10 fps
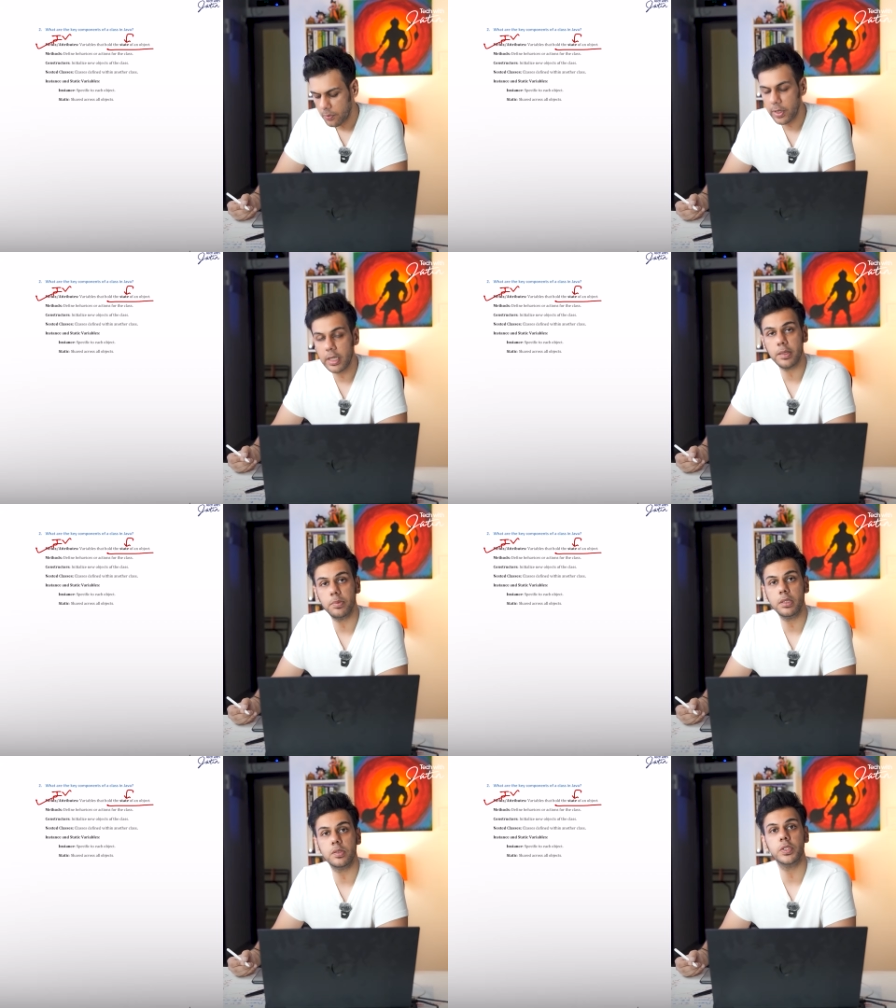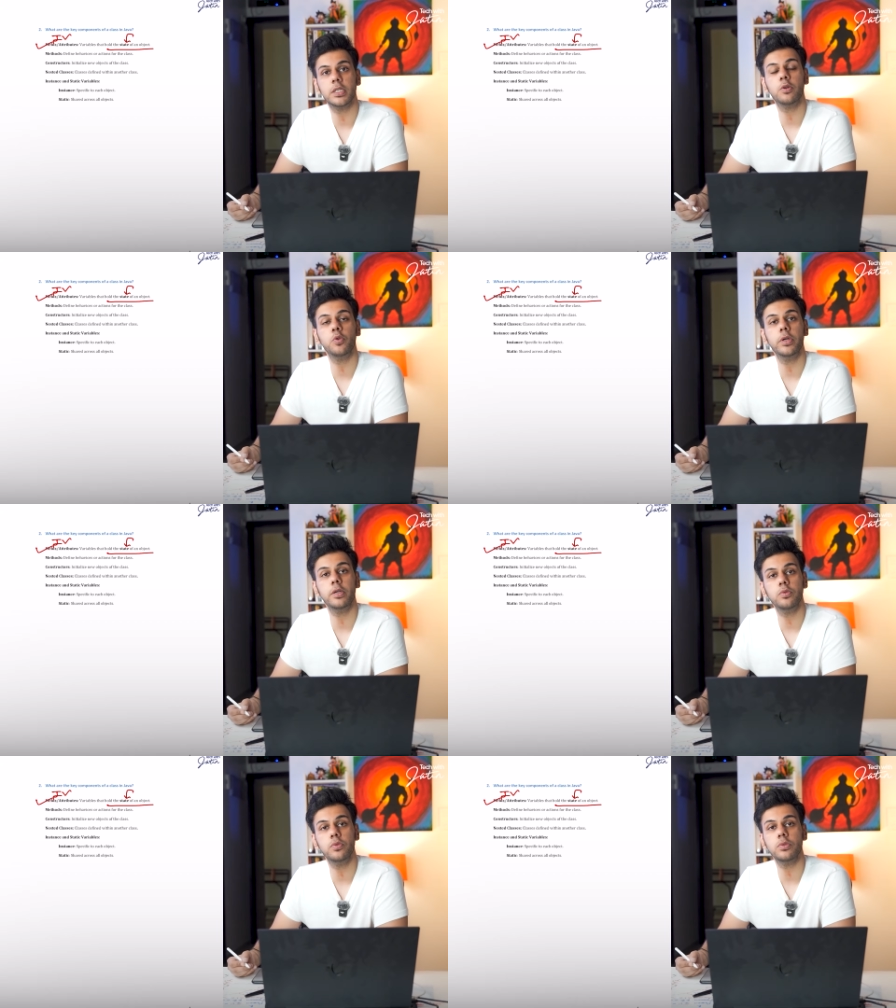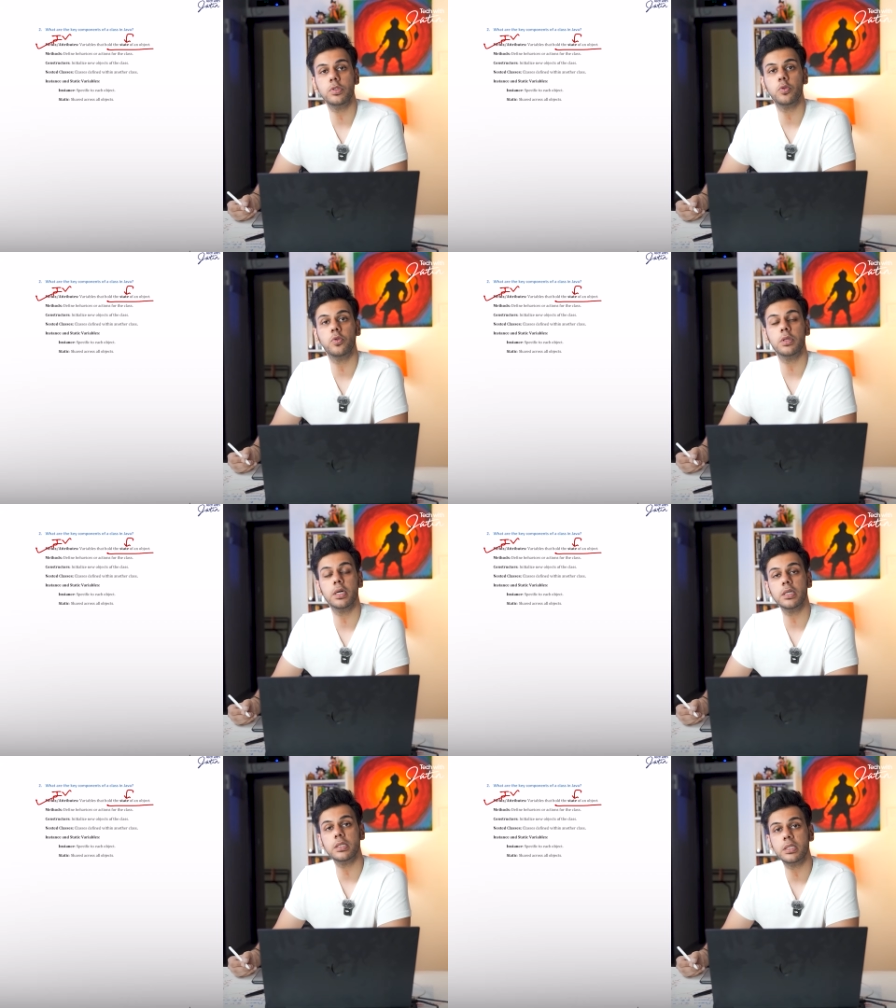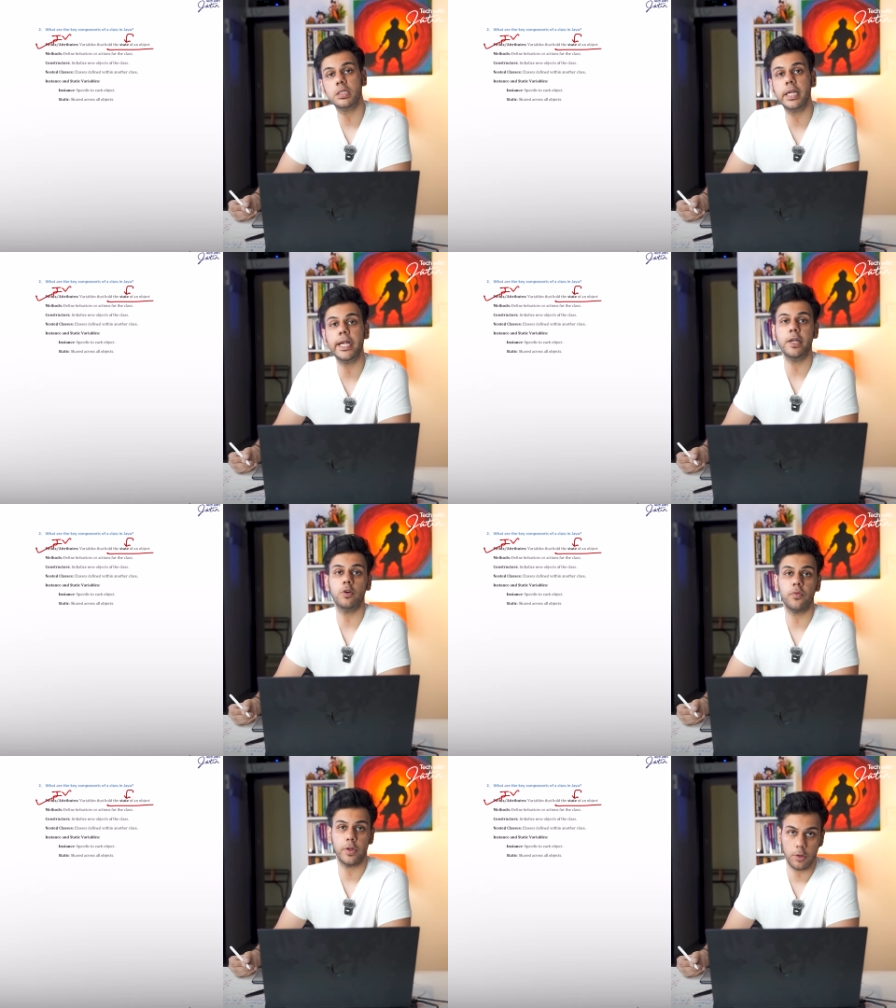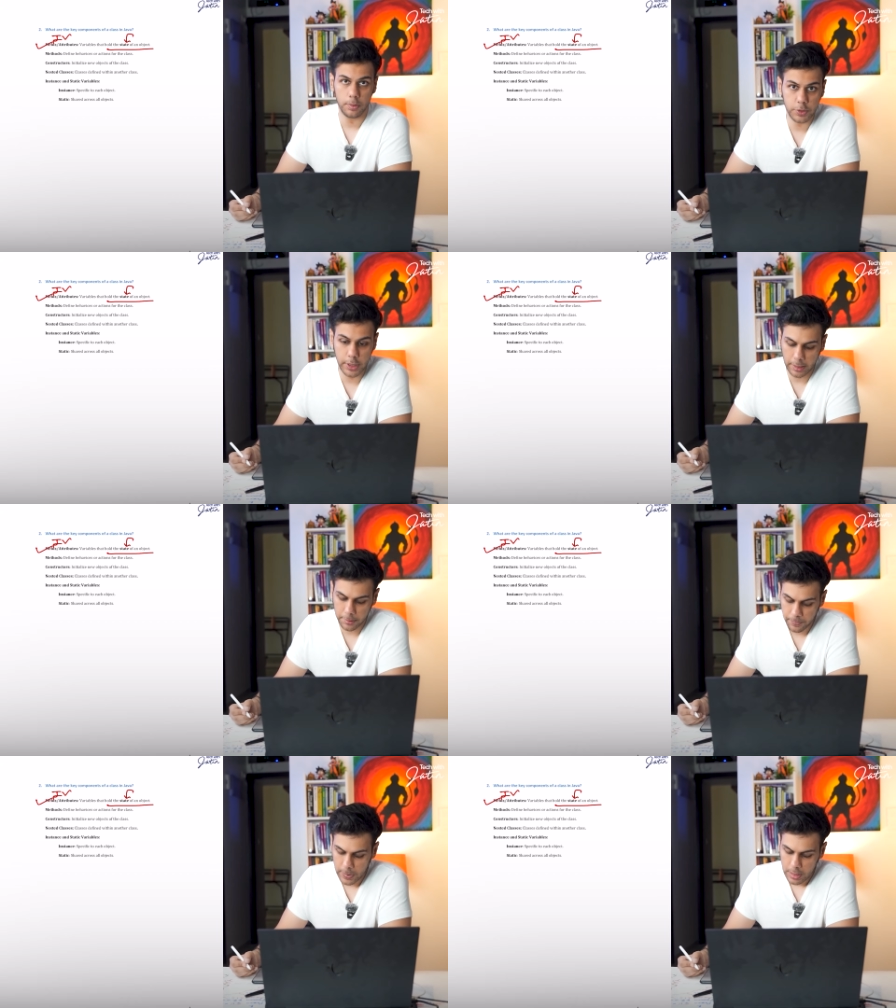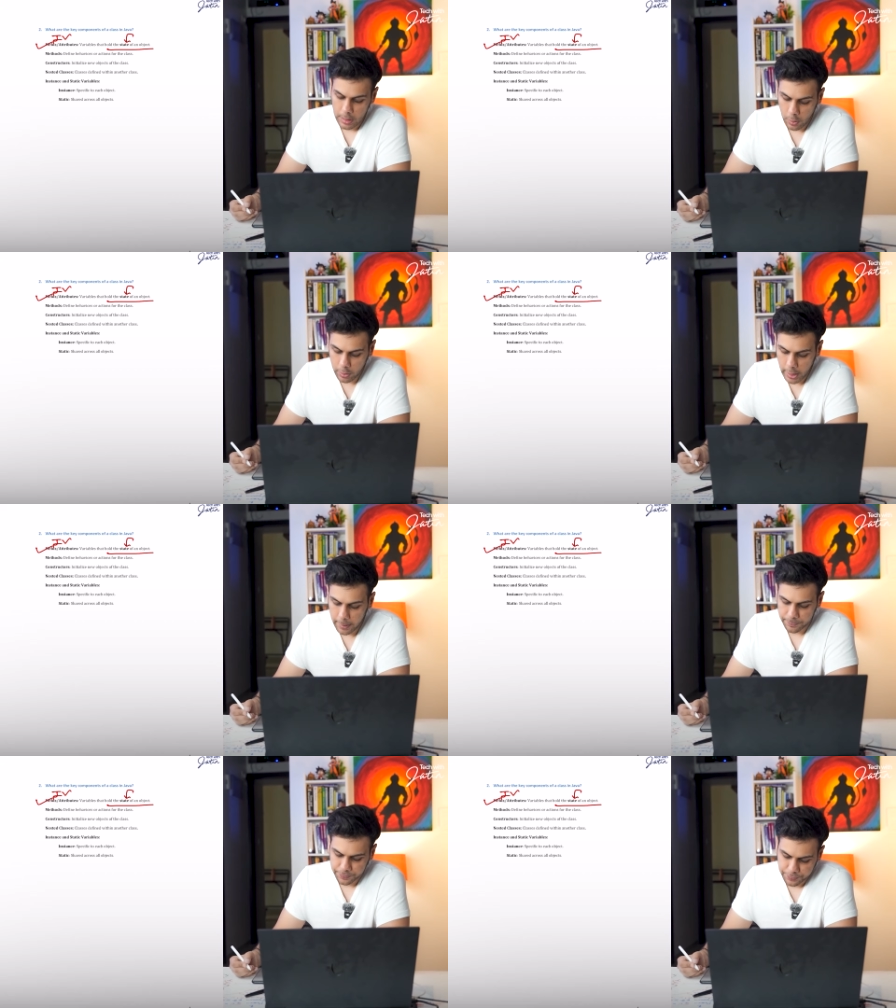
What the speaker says: Variables which are going to store the state of an object. Okay.